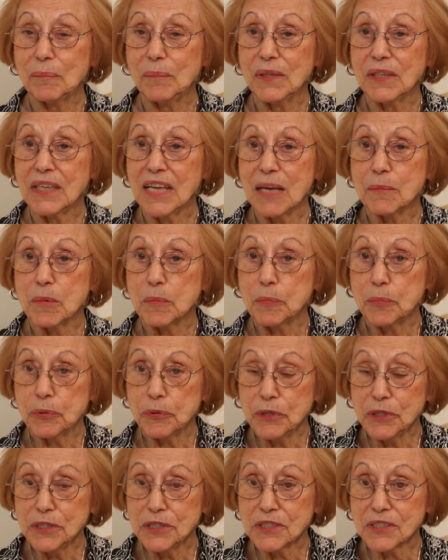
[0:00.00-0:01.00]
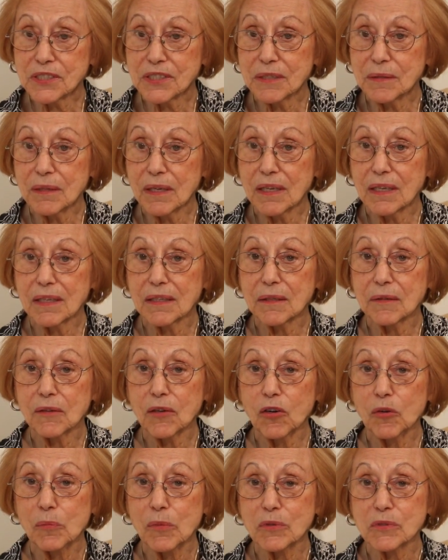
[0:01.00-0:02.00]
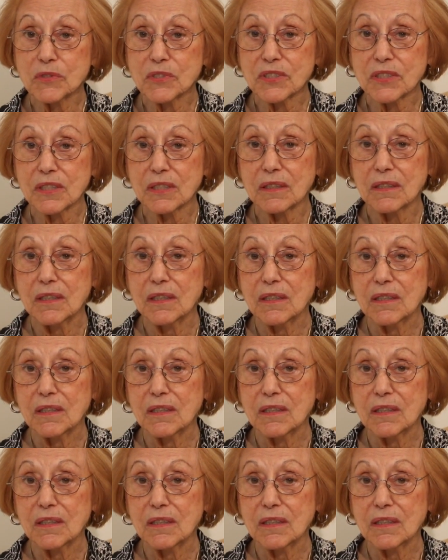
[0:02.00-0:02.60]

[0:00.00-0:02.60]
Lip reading: became a priest almost a